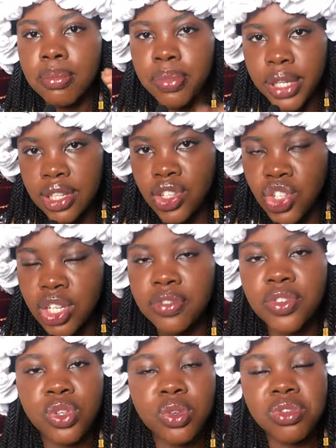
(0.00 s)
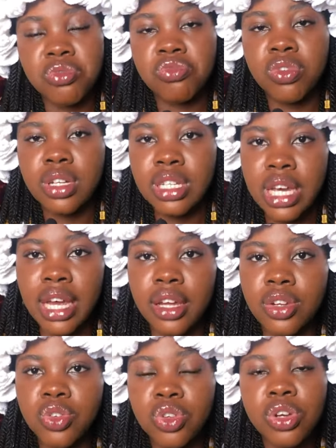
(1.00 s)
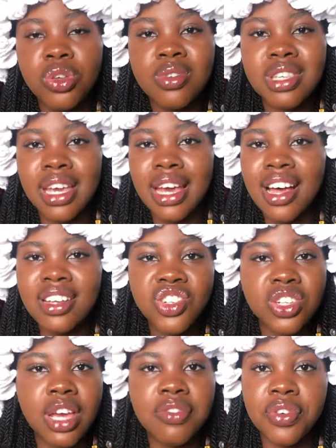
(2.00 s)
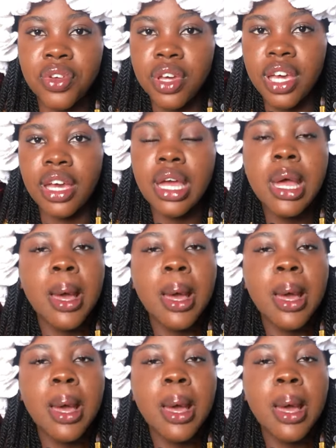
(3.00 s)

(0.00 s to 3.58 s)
bleach if you use the wrong dye do not use a harsh dye for your hair